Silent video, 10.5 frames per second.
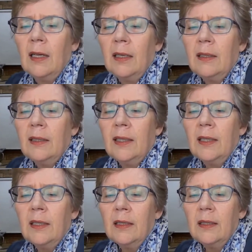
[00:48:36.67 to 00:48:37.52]

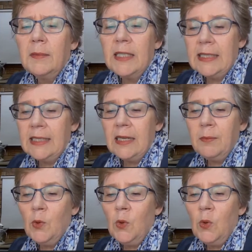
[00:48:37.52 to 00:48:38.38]
Now let me see.
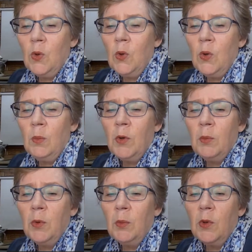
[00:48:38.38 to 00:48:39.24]

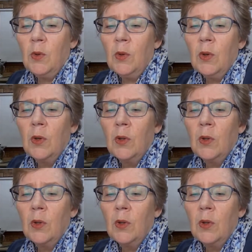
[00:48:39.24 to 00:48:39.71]
More.